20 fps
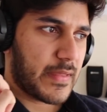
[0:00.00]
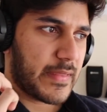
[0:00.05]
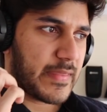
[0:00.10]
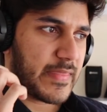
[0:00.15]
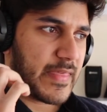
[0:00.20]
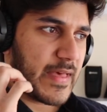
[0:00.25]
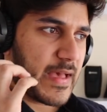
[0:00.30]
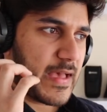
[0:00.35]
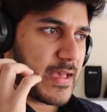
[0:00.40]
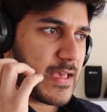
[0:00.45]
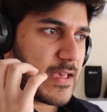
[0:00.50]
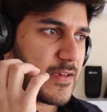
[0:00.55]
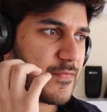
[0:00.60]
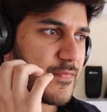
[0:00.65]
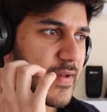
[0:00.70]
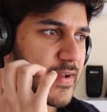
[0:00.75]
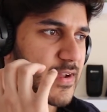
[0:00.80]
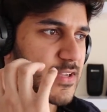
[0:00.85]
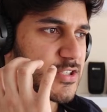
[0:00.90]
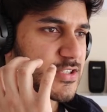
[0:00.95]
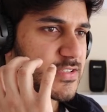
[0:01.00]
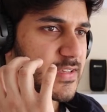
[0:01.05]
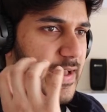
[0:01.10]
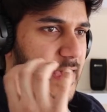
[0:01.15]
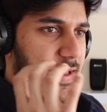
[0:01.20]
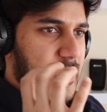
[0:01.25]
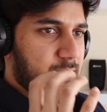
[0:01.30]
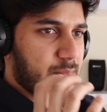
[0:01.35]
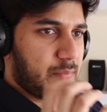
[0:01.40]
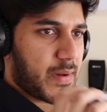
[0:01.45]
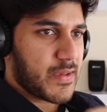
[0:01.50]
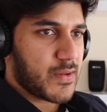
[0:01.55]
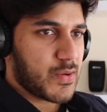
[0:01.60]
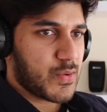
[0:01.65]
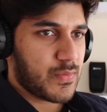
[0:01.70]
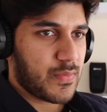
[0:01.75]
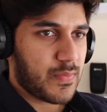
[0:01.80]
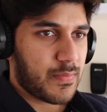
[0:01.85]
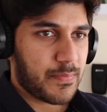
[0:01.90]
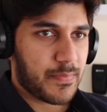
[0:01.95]
that if I could just add my
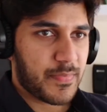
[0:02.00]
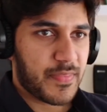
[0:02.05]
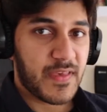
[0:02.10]
own